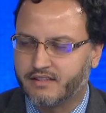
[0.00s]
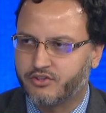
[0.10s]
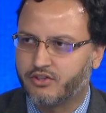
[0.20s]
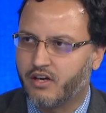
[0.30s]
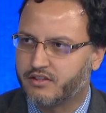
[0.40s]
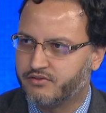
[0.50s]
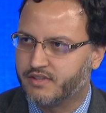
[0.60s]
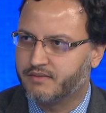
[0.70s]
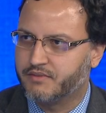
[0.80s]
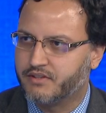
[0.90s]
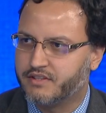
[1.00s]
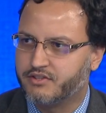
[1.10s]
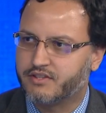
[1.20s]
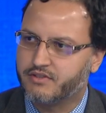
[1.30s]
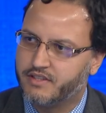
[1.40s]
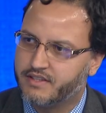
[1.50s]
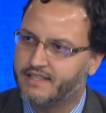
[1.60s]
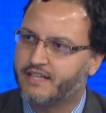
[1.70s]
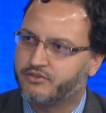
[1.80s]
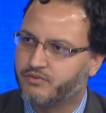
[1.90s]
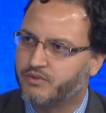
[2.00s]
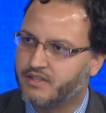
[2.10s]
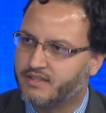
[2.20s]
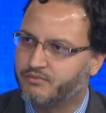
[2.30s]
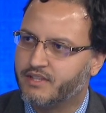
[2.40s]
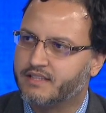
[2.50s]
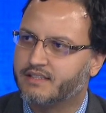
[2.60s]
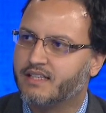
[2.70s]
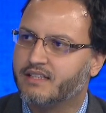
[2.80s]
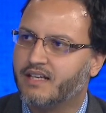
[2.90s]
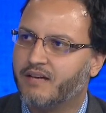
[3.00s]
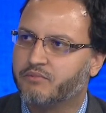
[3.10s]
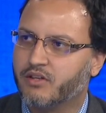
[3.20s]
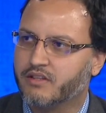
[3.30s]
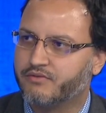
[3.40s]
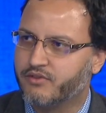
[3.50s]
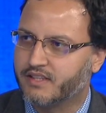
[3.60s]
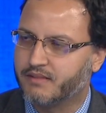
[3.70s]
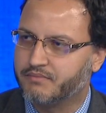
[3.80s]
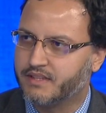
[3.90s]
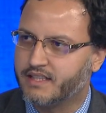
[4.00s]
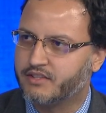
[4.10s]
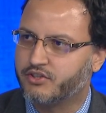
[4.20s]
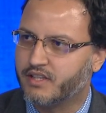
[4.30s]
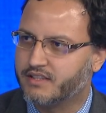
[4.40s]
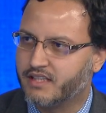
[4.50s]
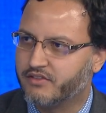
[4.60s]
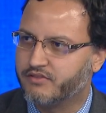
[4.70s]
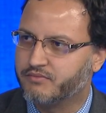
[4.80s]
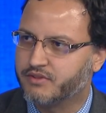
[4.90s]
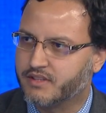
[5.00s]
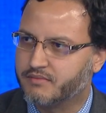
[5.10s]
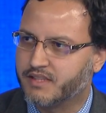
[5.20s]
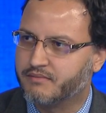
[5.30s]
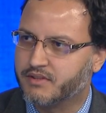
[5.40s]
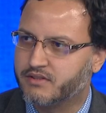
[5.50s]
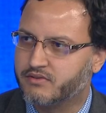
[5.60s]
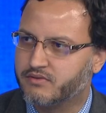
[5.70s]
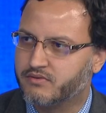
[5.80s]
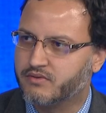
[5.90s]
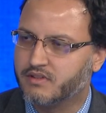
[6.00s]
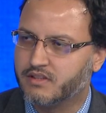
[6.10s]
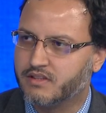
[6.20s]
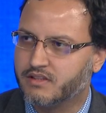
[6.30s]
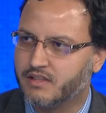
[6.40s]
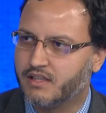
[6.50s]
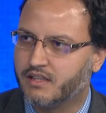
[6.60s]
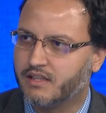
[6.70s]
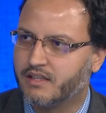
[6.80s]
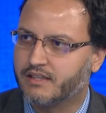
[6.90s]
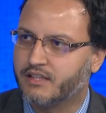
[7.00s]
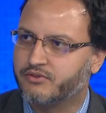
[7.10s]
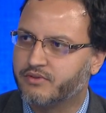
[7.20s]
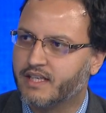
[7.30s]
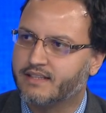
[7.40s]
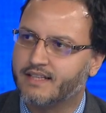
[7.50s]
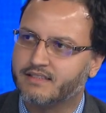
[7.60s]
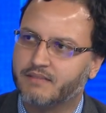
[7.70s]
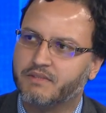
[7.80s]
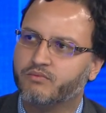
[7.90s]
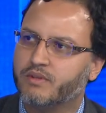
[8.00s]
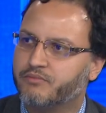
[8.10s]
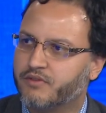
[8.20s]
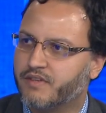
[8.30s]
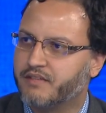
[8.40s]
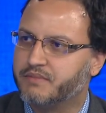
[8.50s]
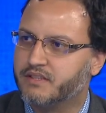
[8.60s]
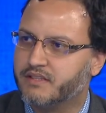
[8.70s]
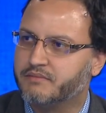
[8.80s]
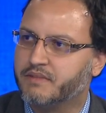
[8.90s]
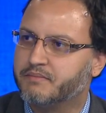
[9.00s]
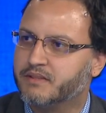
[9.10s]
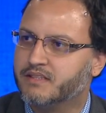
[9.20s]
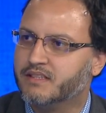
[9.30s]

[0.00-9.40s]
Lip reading: a shock through the community just to hear the actual words where he said, I'm calling for a complete shutdown of Muslims coming to the country. And that's, 1.5 billion people.